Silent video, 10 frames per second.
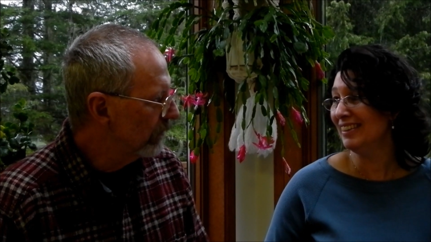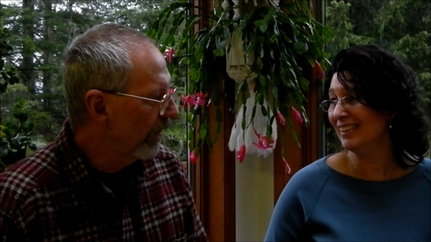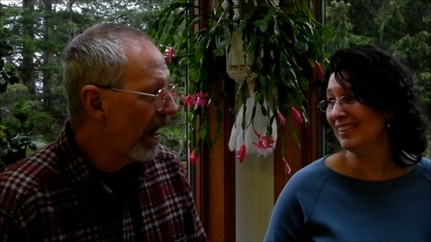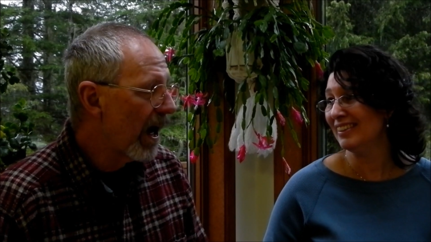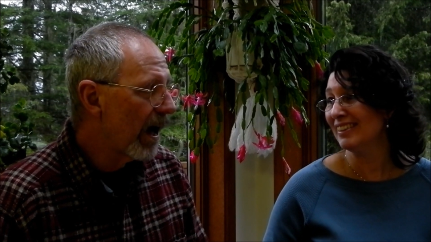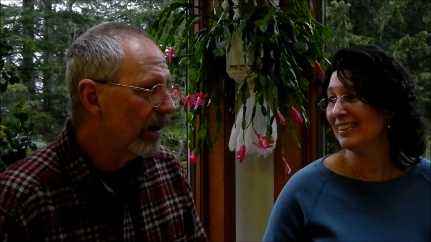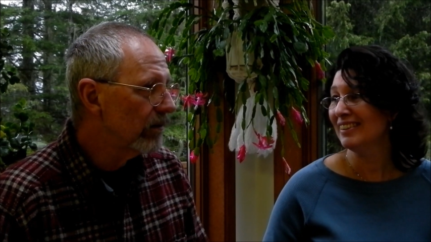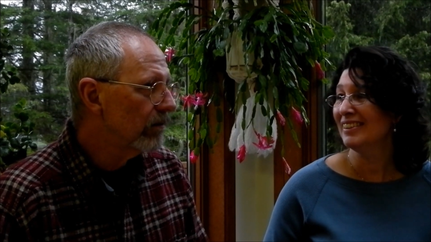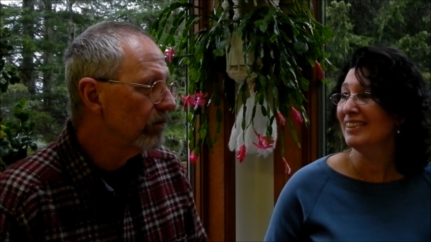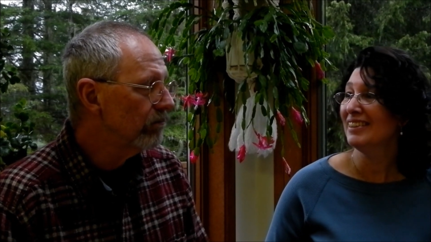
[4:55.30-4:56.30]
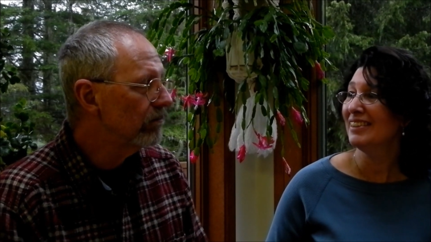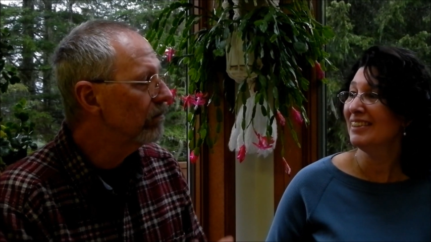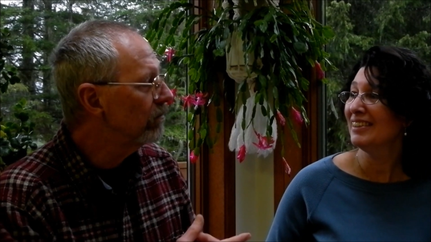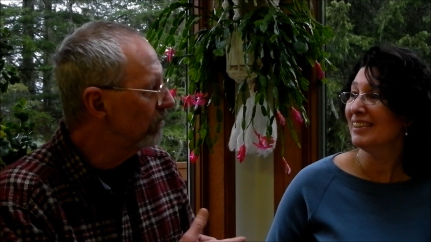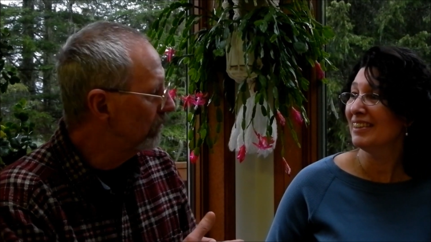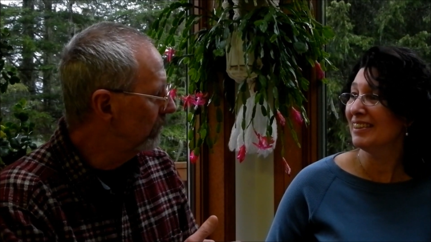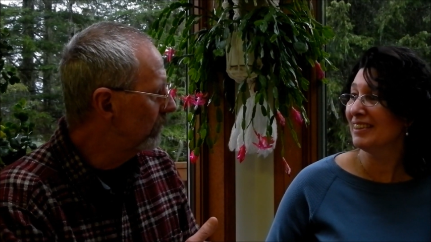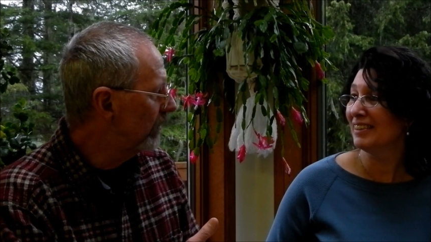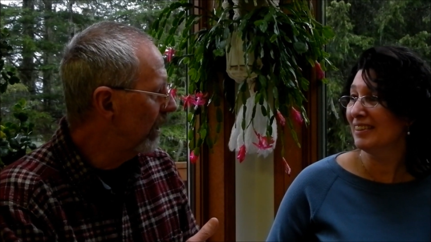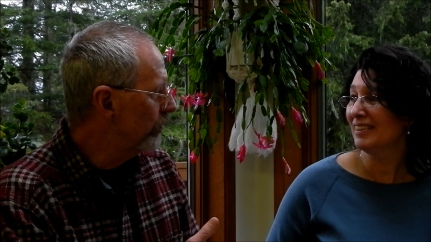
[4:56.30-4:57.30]
Speaker 1: Now that uh,
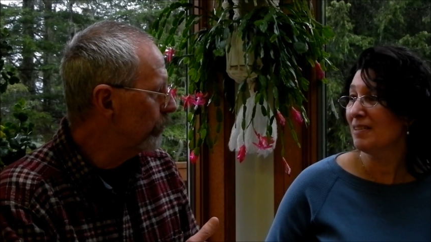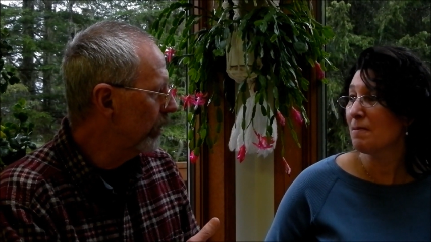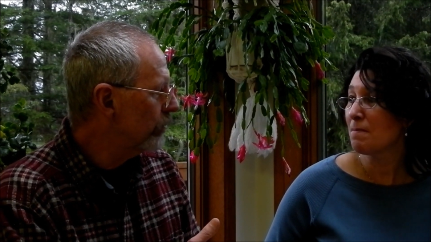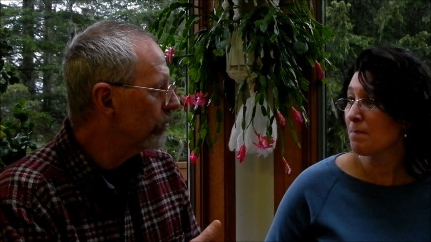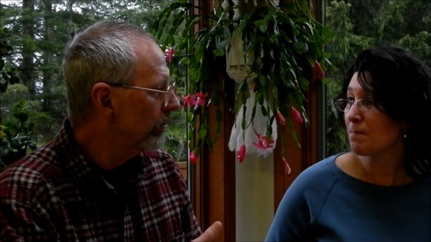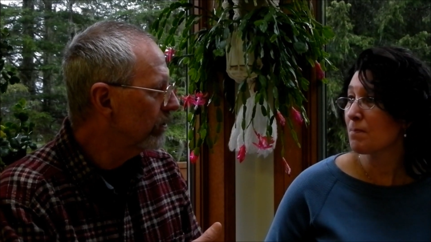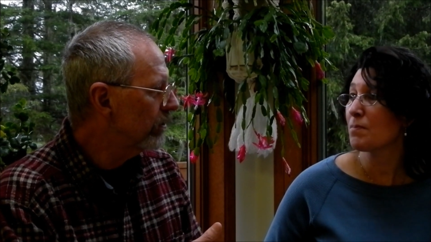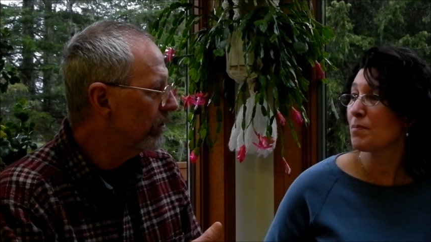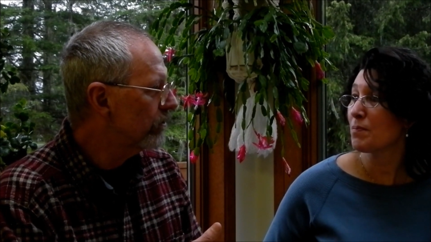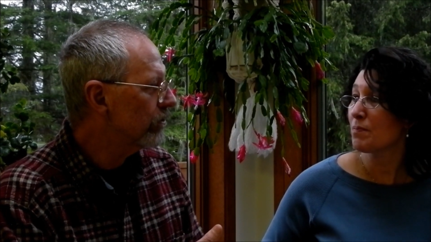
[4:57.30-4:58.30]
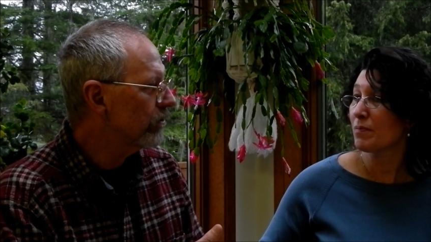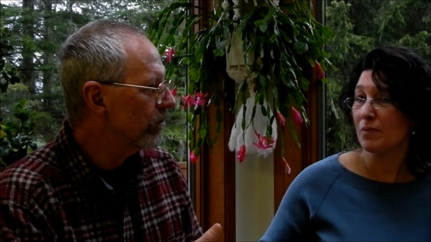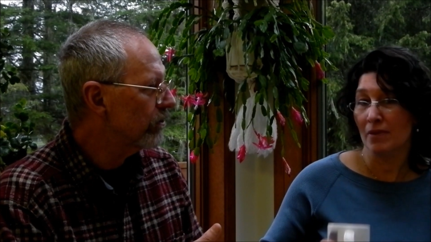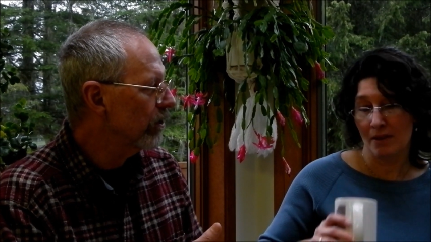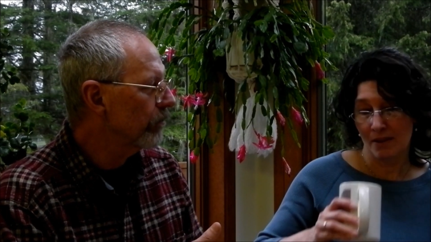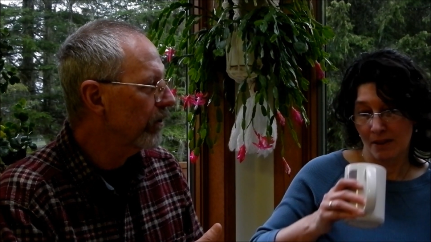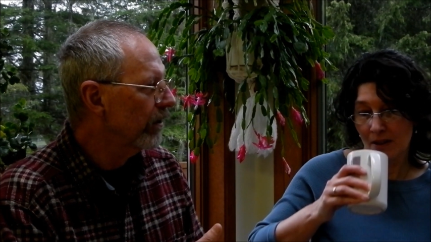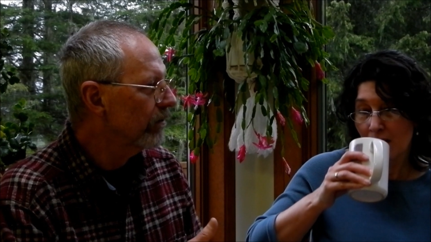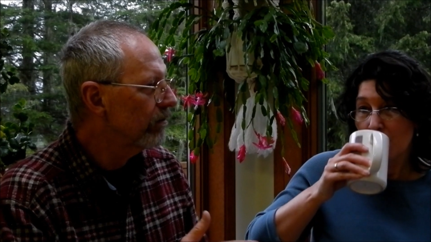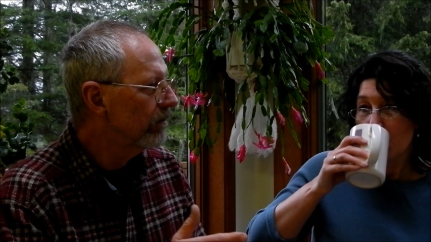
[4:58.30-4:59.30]
now that you mention it, is
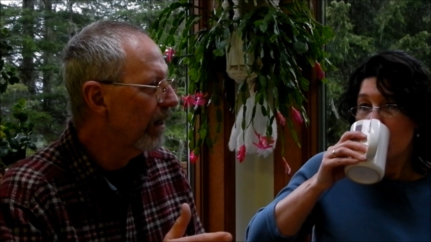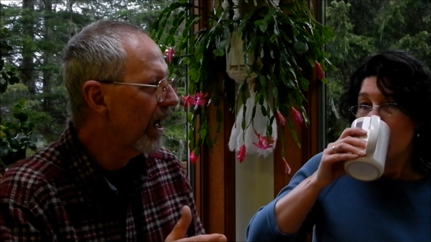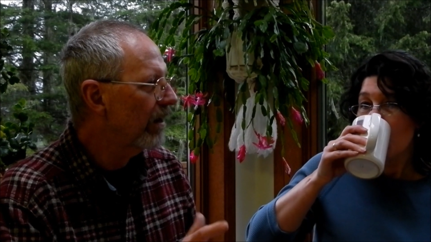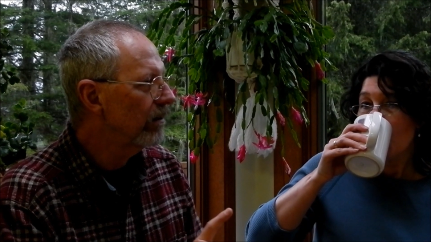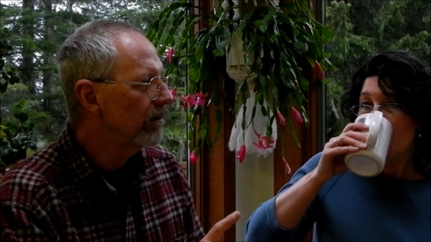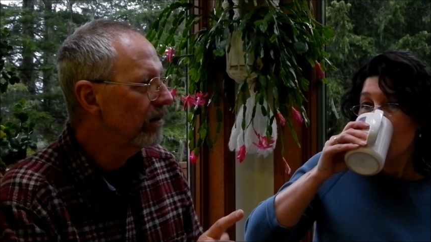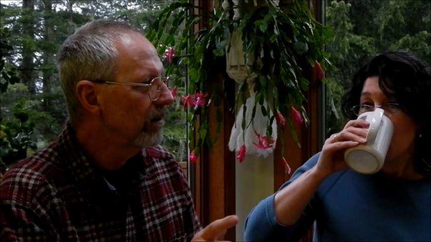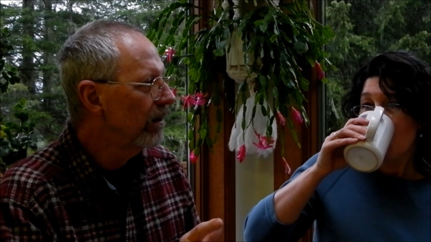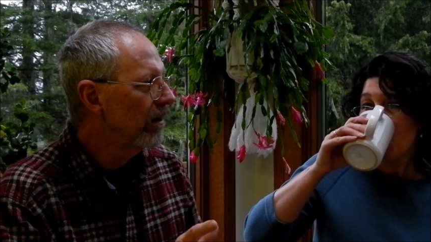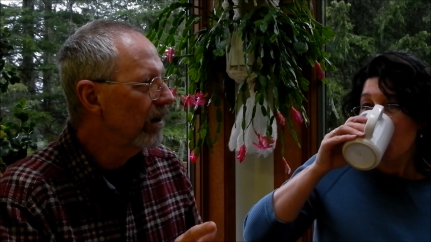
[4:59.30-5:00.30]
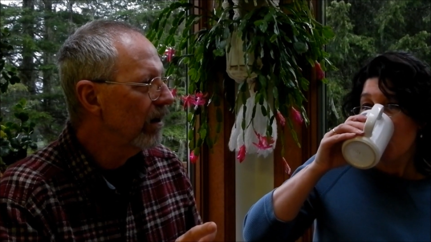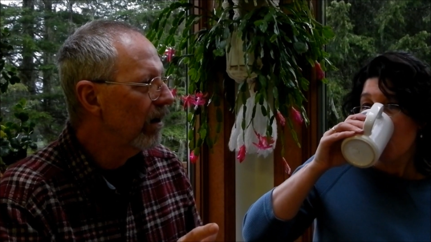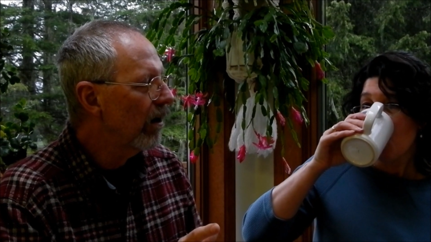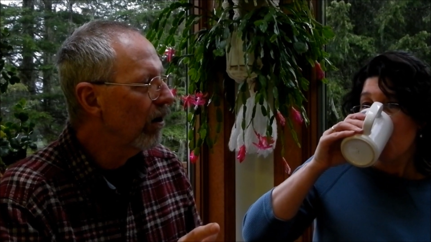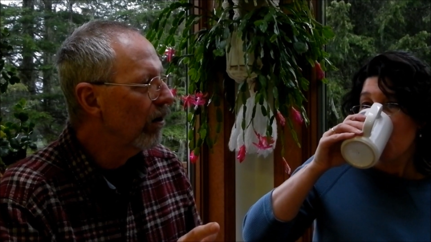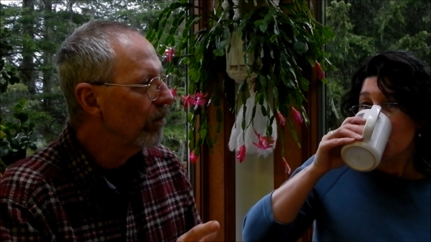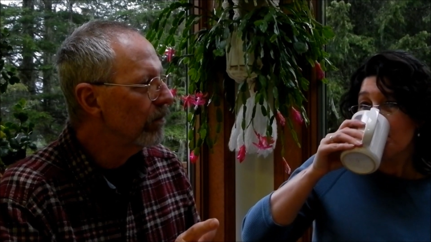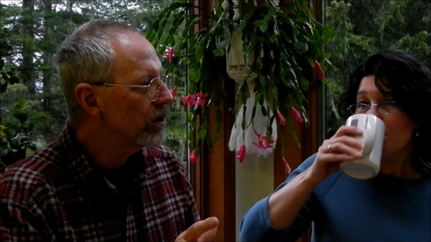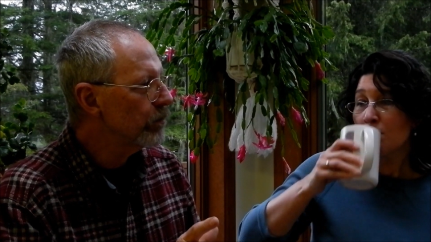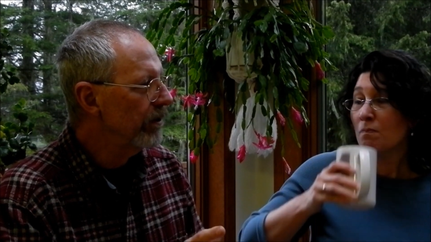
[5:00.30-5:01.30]
something that
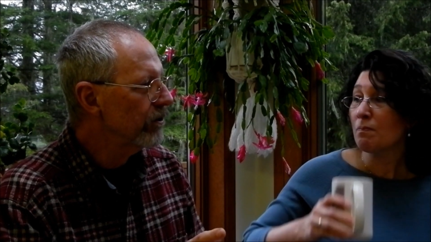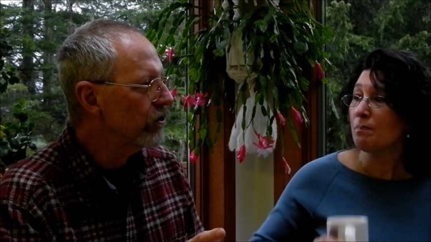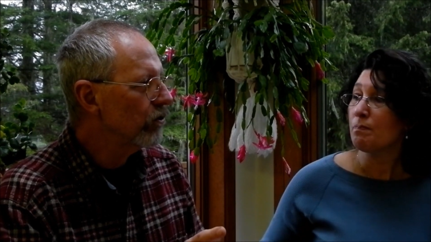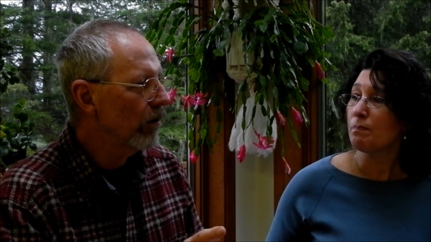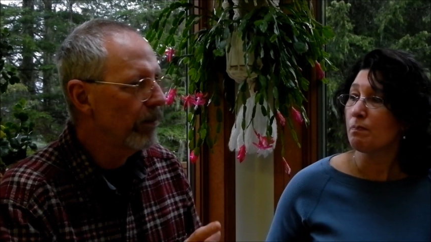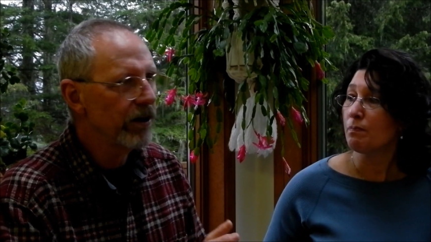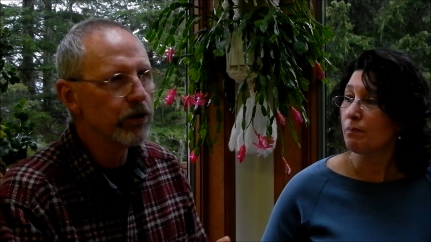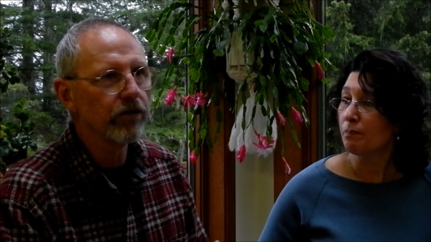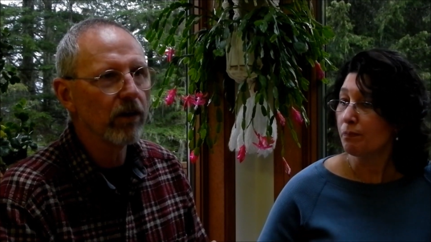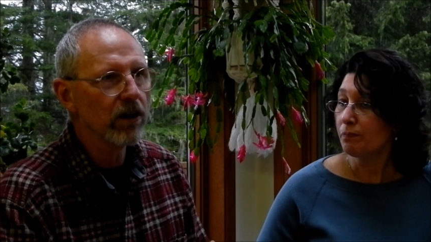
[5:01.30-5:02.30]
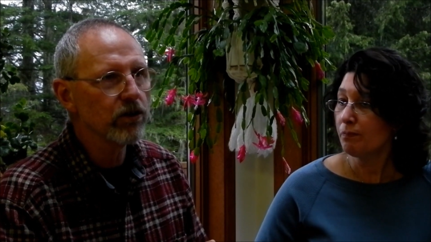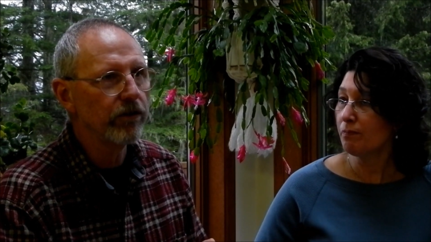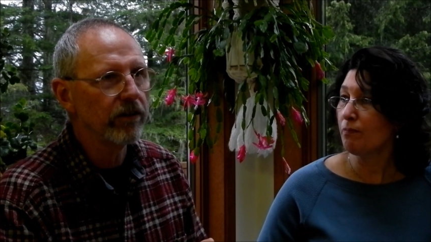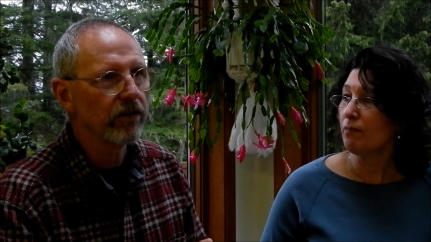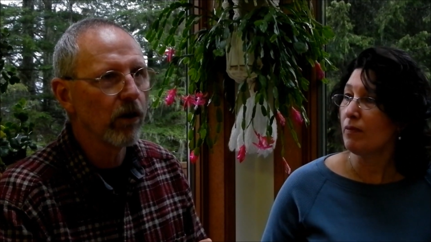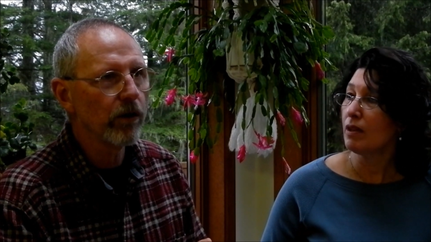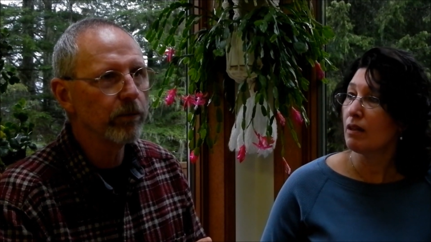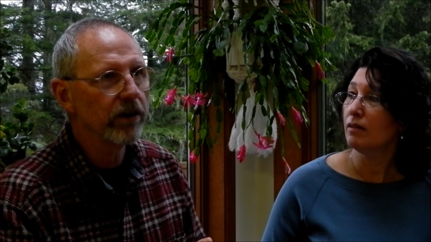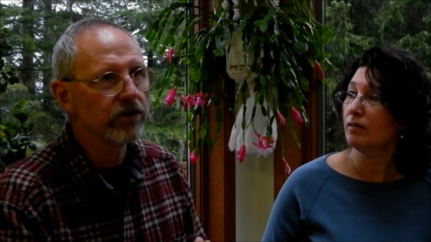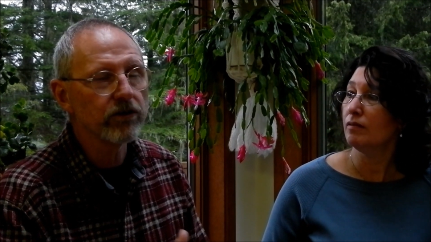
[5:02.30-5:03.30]
um, speaks to our basic philosophy of going
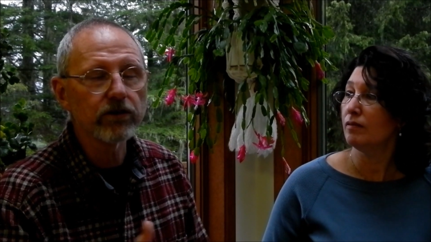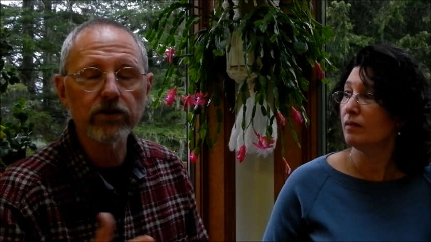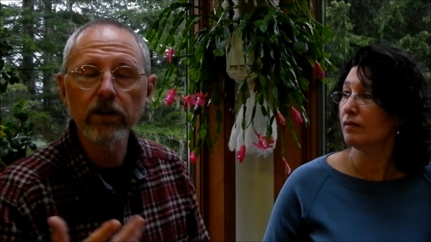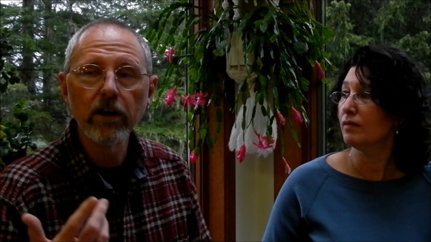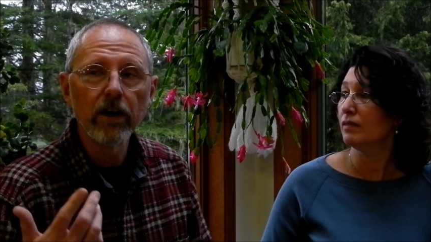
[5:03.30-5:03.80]
places.